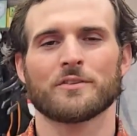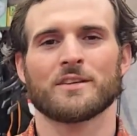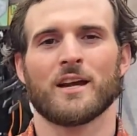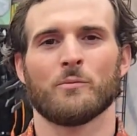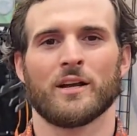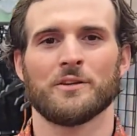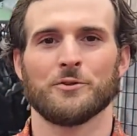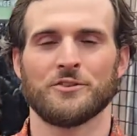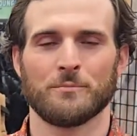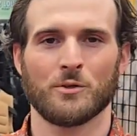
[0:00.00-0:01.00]
Most of the time when I
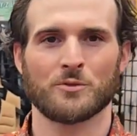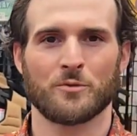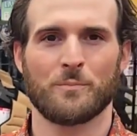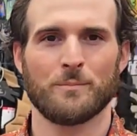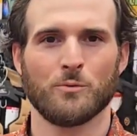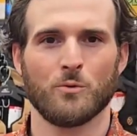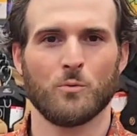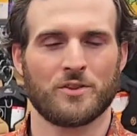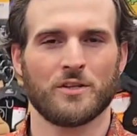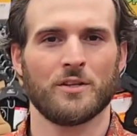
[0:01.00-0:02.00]
do demos with
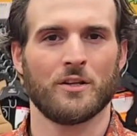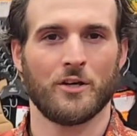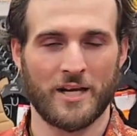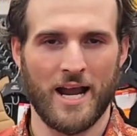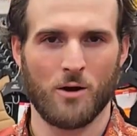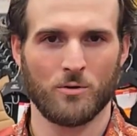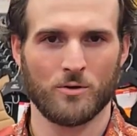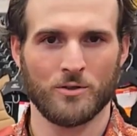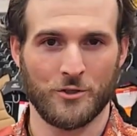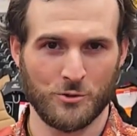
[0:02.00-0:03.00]
people, within an
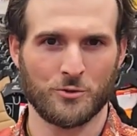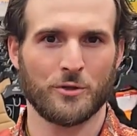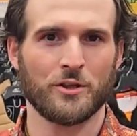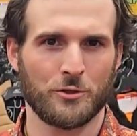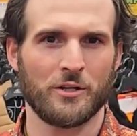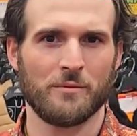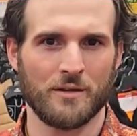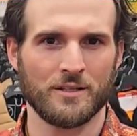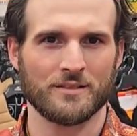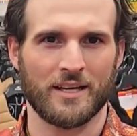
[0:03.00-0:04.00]
hour, usually 30
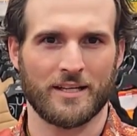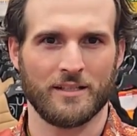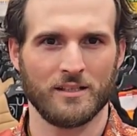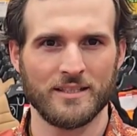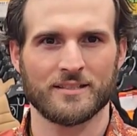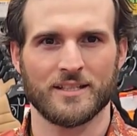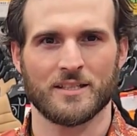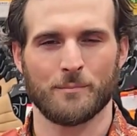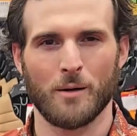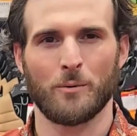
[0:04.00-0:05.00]
minutes, I can at least
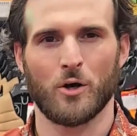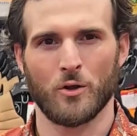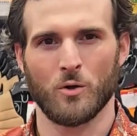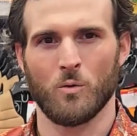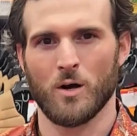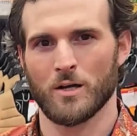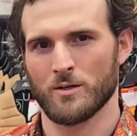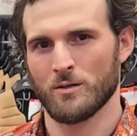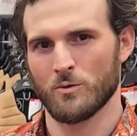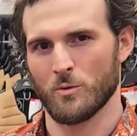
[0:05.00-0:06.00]
get them up on the
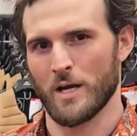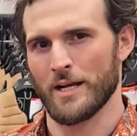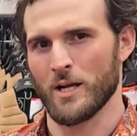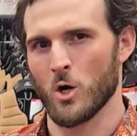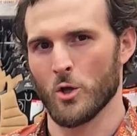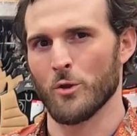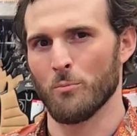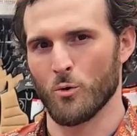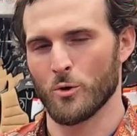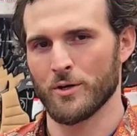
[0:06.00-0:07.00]
water, riding on
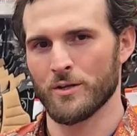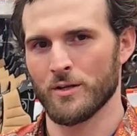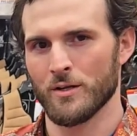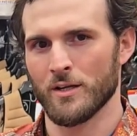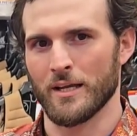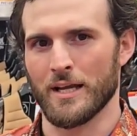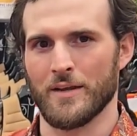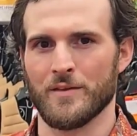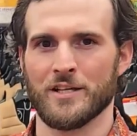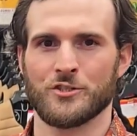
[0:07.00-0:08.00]
the board.
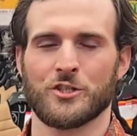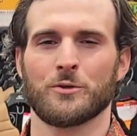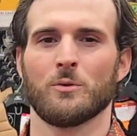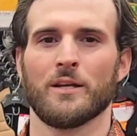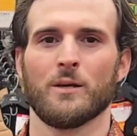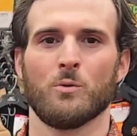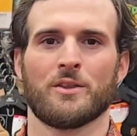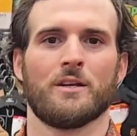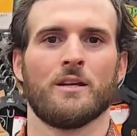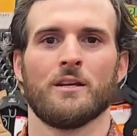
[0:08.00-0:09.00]
And then generally
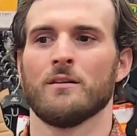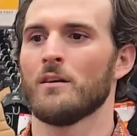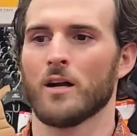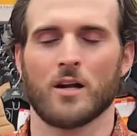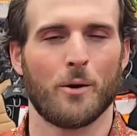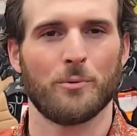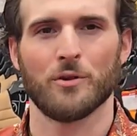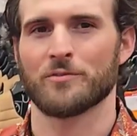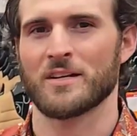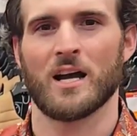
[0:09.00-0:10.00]
within a
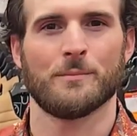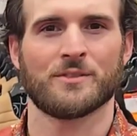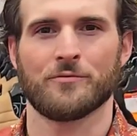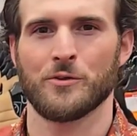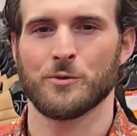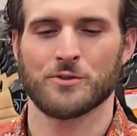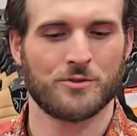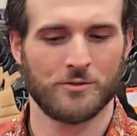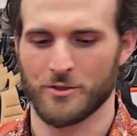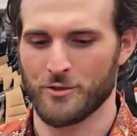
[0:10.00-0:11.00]
couple of times of
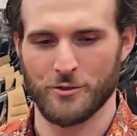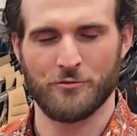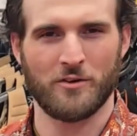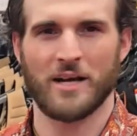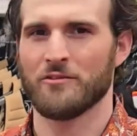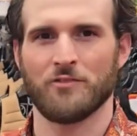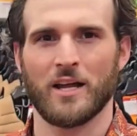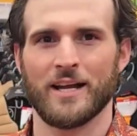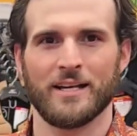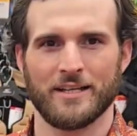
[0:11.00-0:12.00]
use, you find
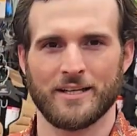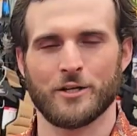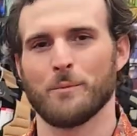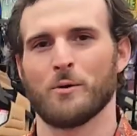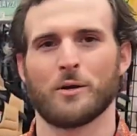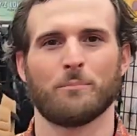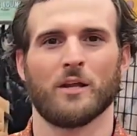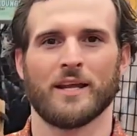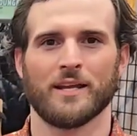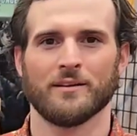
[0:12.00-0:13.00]
flight and get up on
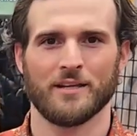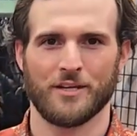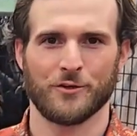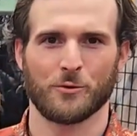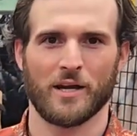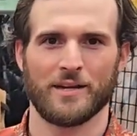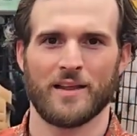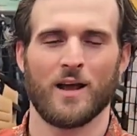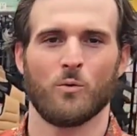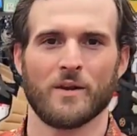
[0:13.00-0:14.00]
plane and you're
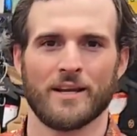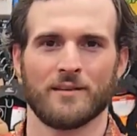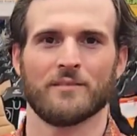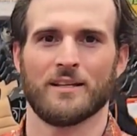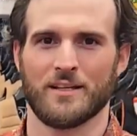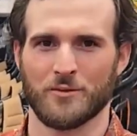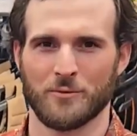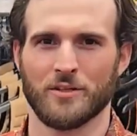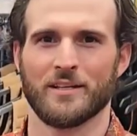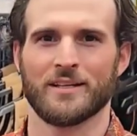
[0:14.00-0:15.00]
riding that wing
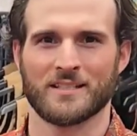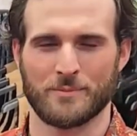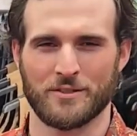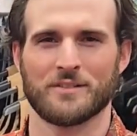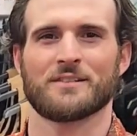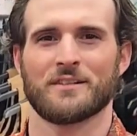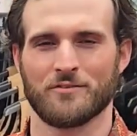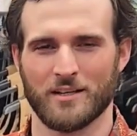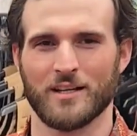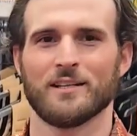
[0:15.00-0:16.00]
and really
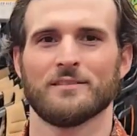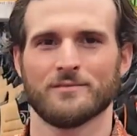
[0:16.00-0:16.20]
experiencing flight.